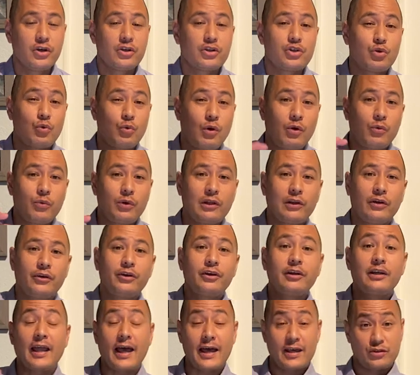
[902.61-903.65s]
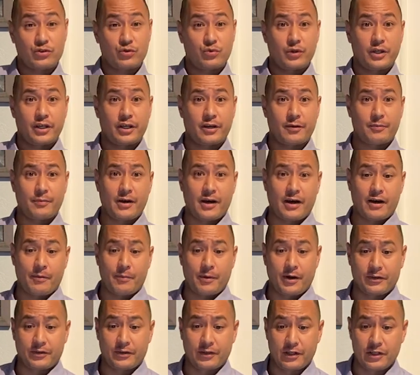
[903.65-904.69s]
So what we learned last week
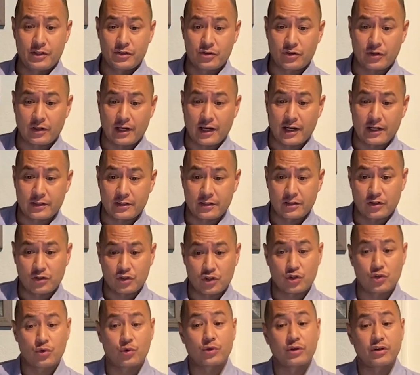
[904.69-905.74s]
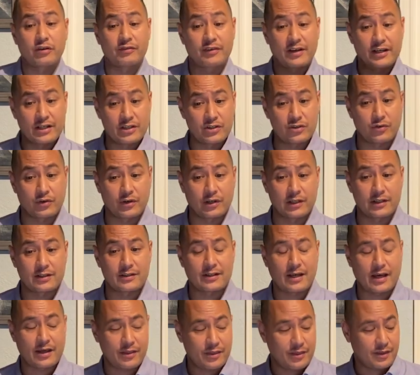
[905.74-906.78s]
about the Israelites and the story of Israel
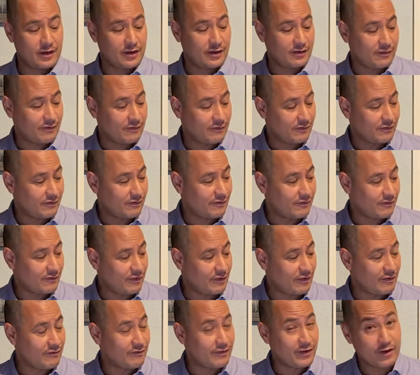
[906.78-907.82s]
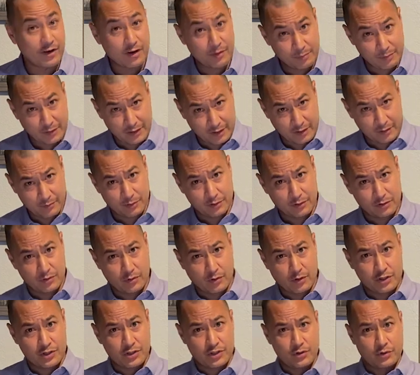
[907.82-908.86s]
is, I think, very applicable
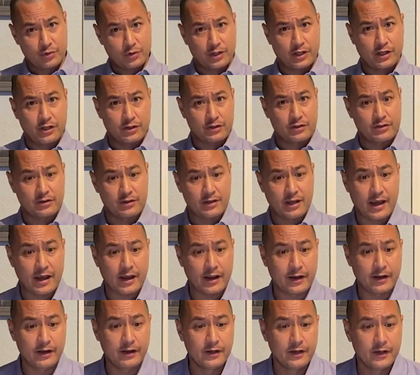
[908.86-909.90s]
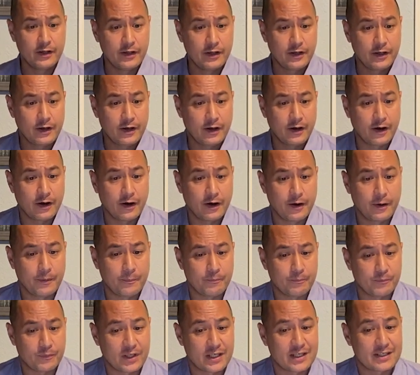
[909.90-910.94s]
to our story here today,
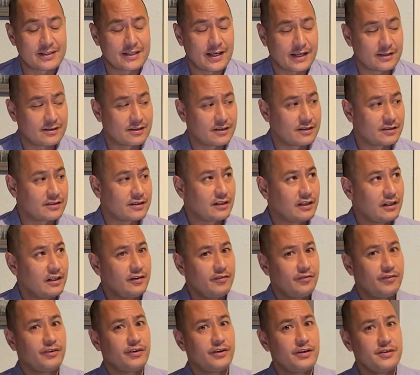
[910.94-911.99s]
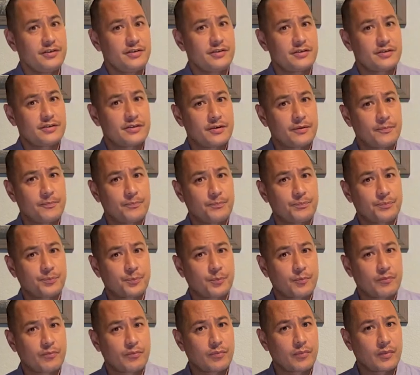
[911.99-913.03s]
is that deliverance
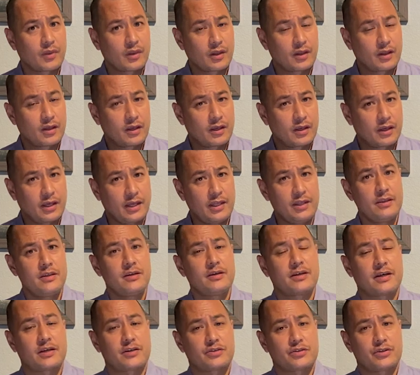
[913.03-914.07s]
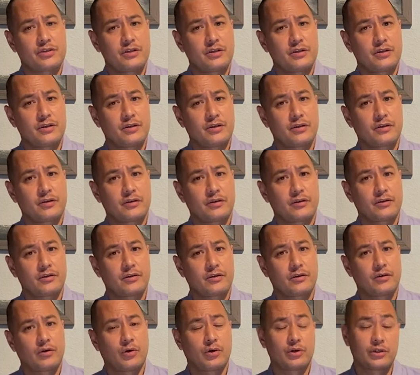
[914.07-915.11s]
in the desert
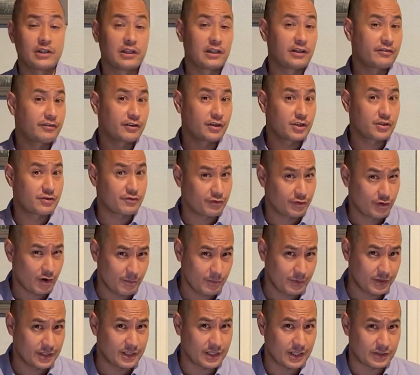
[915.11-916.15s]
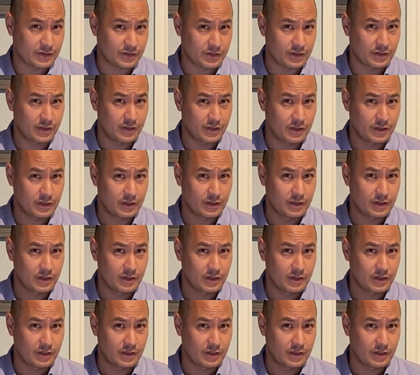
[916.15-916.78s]
or deliverance from the desert